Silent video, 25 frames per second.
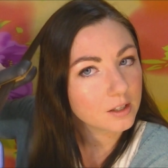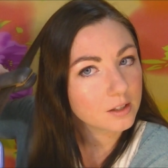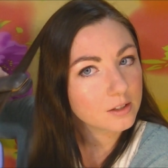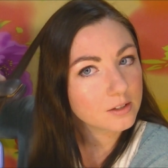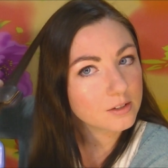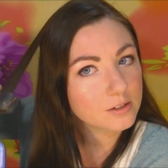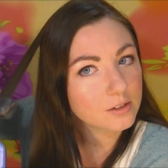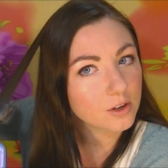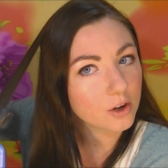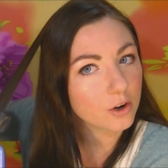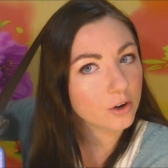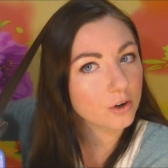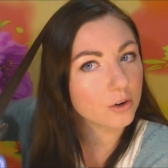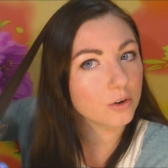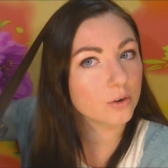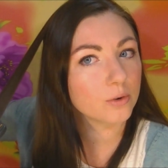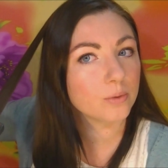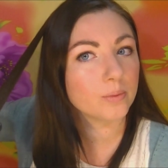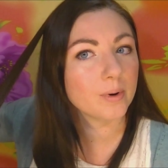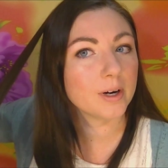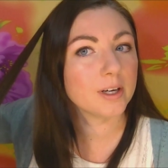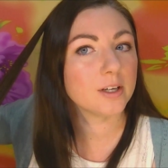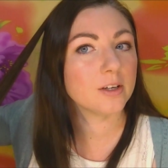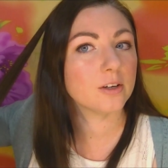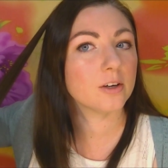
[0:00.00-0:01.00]
So
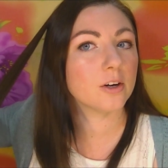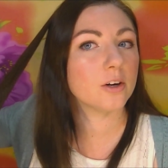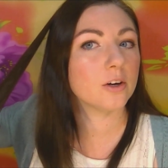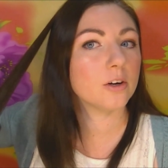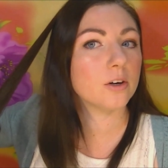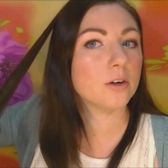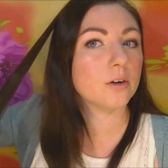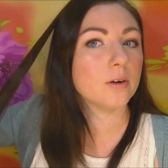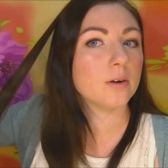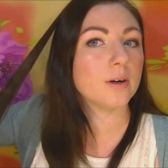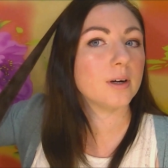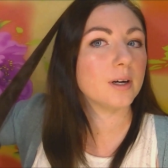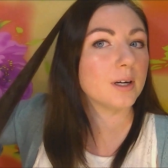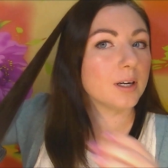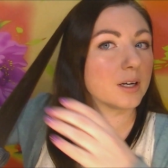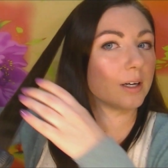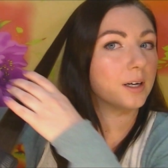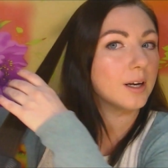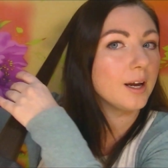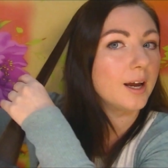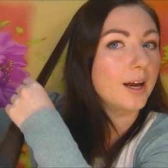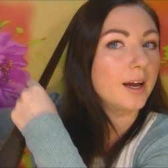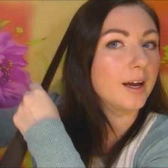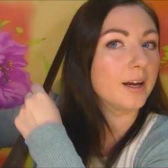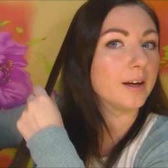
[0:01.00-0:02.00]
when you go
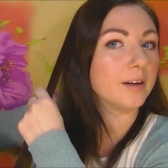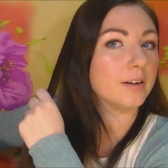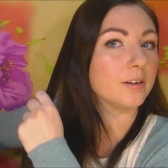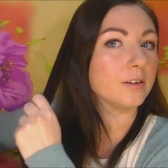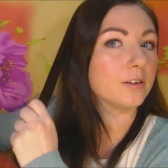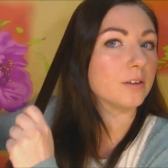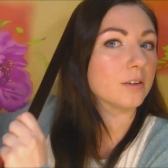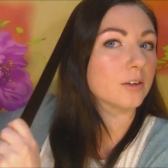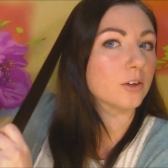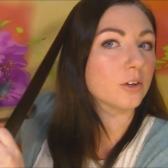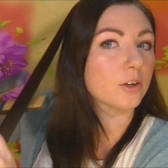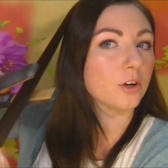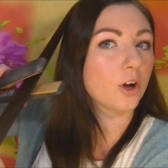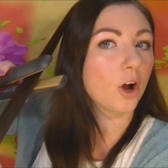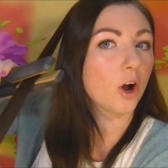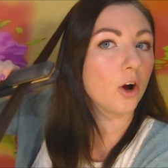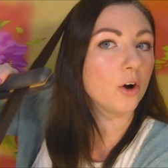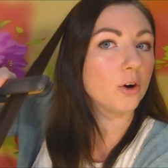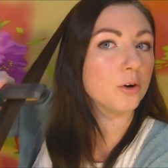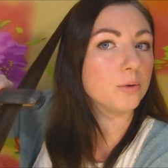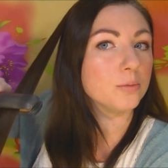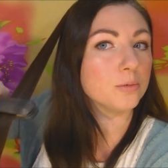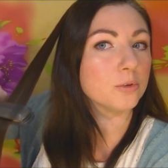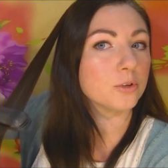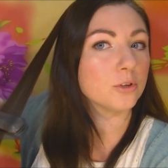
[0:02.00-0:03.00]
and
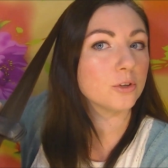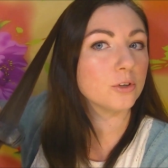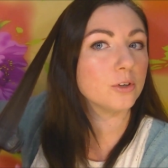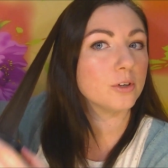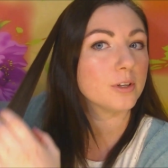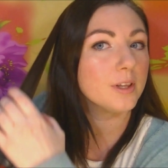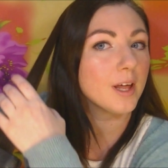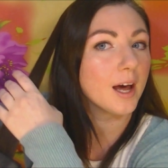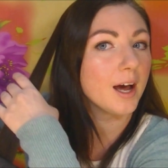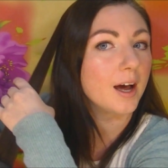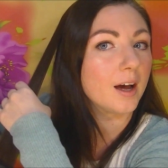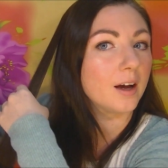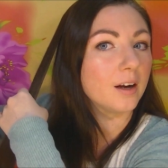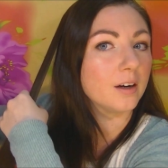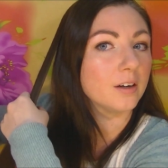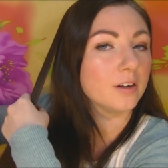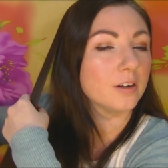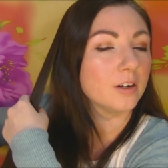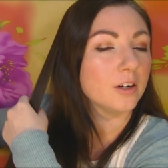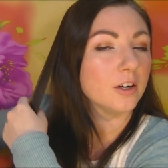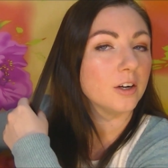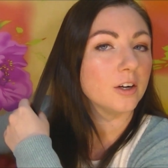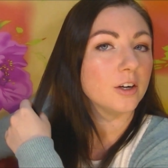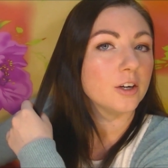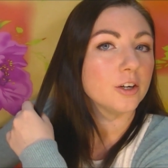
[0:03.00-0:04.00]
comb through that,
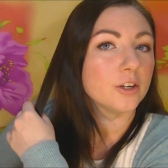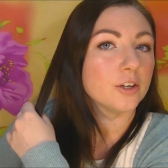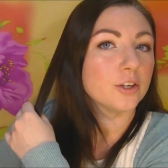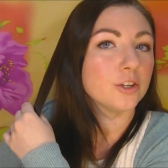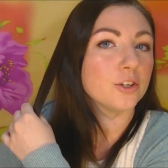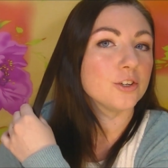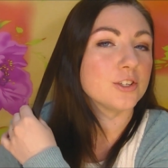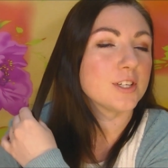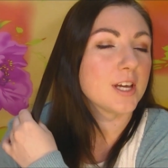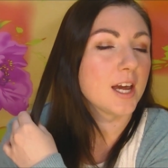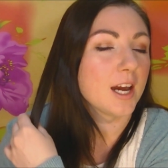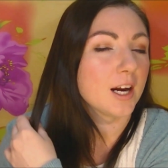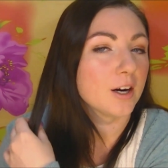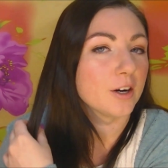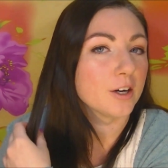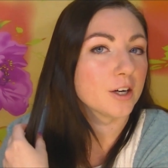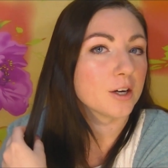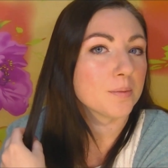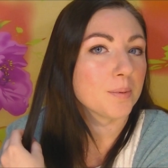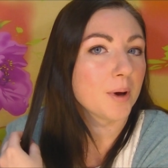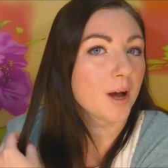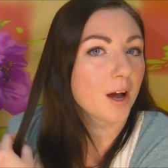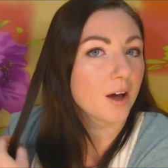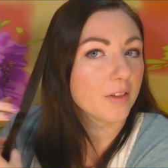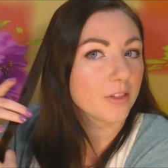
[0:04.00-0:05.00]
you're tearing
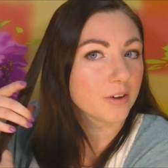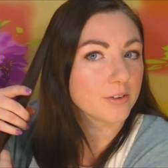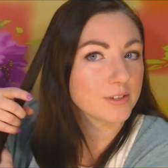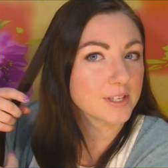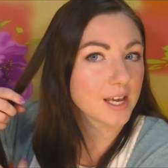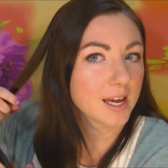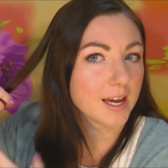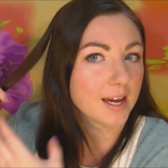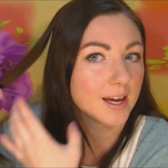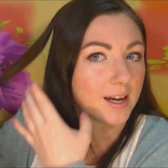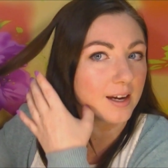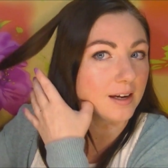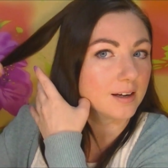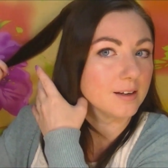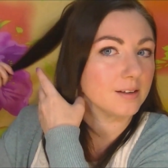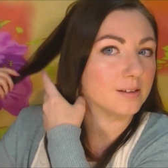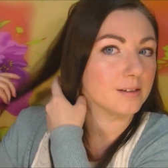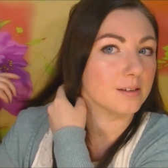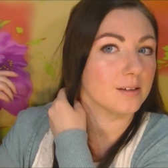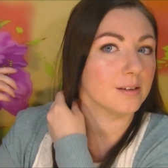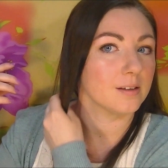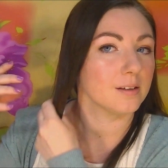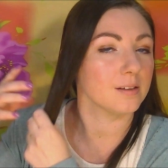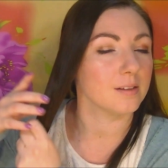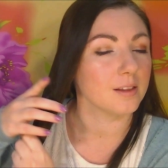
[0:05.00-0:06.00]
apart those
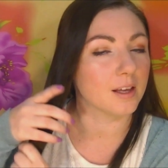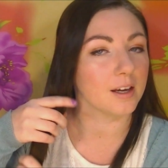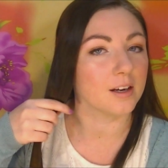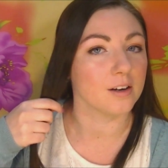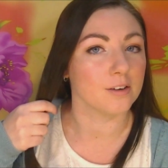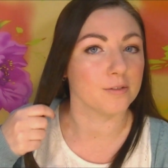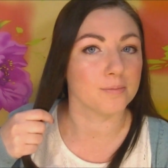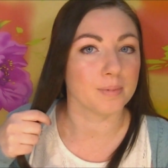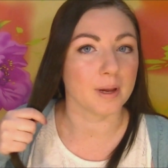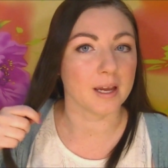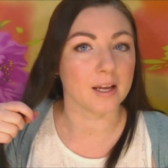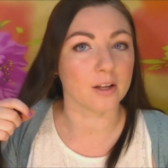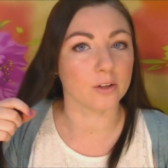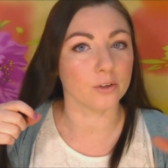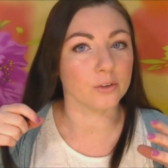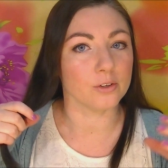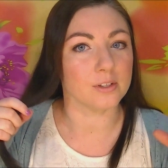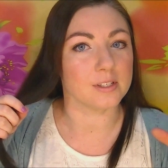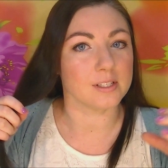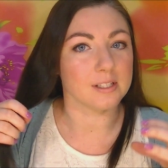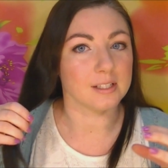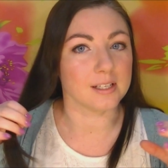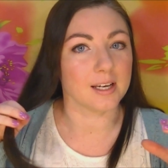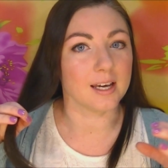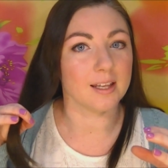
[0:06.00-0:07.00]
hairs that have been glued
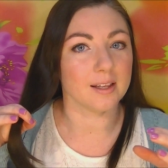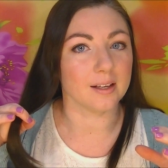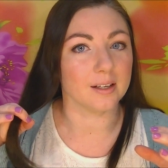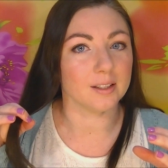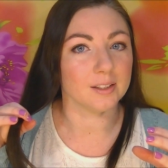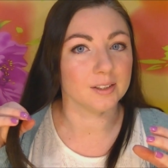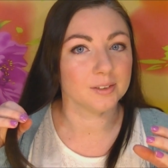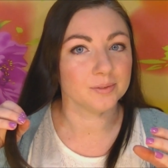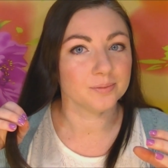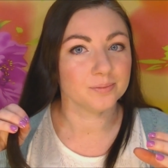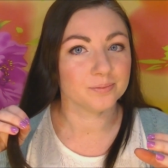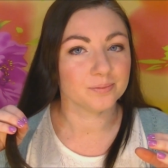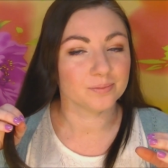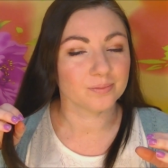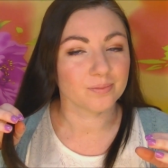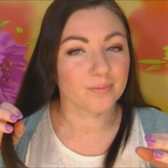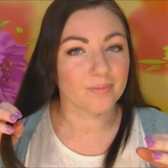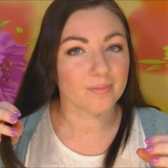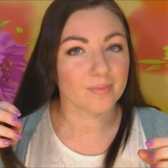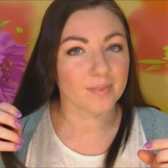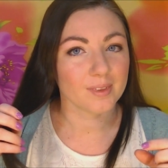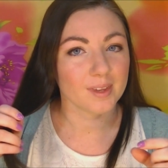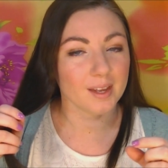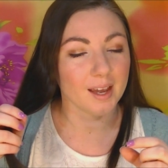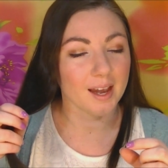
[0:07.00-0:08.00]
together.
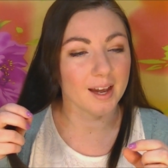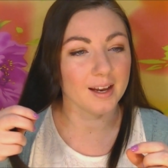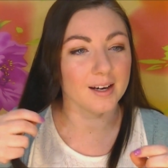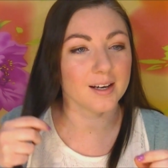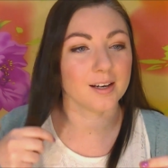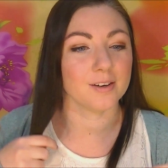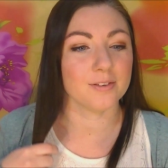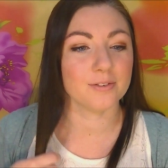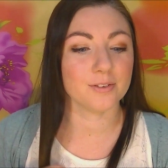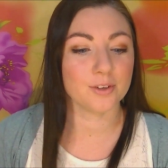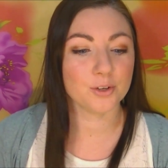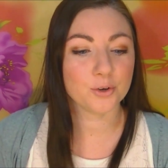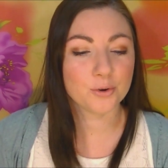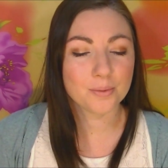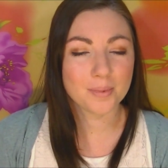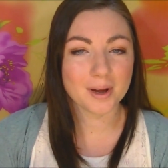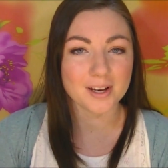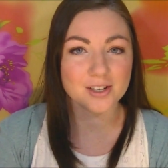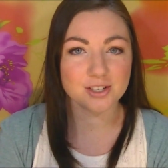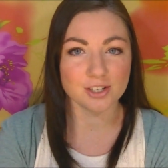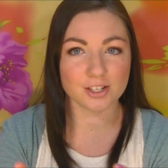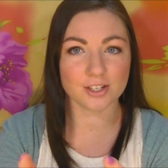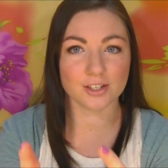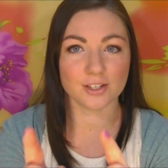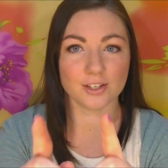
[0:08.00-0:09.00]
And if you
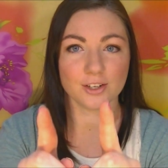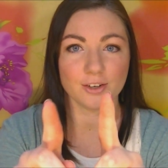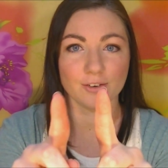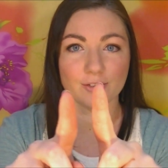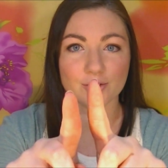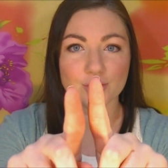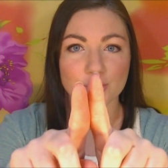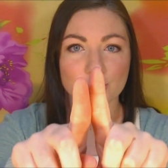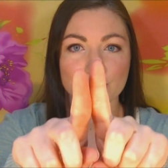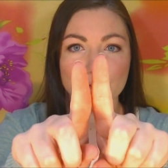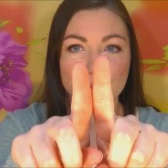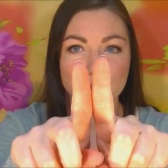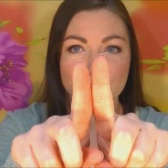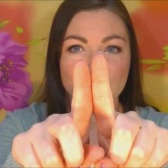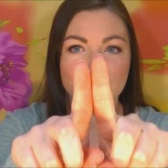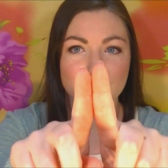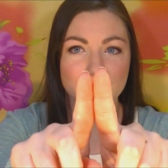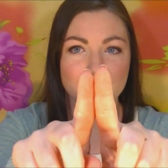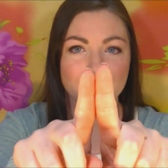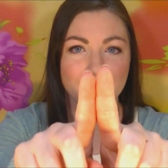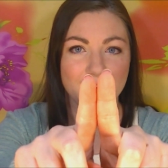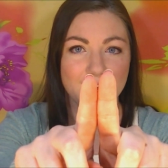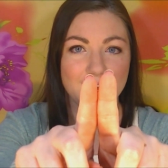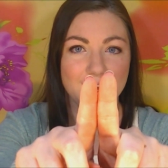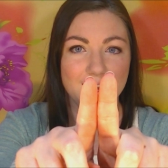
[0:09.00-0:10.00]
imagine you've got 2 strands
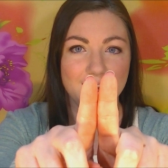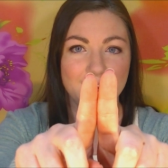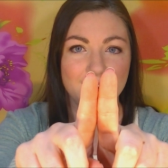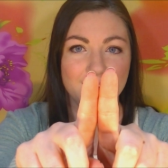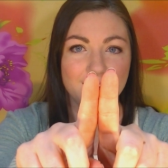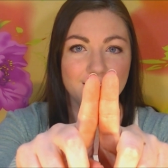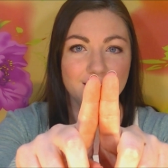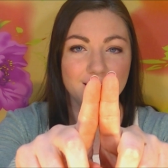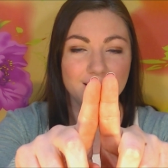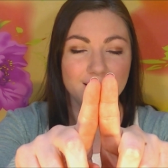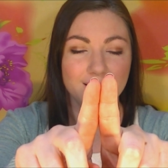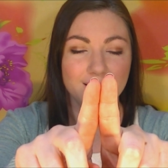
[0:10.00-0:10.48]
of hair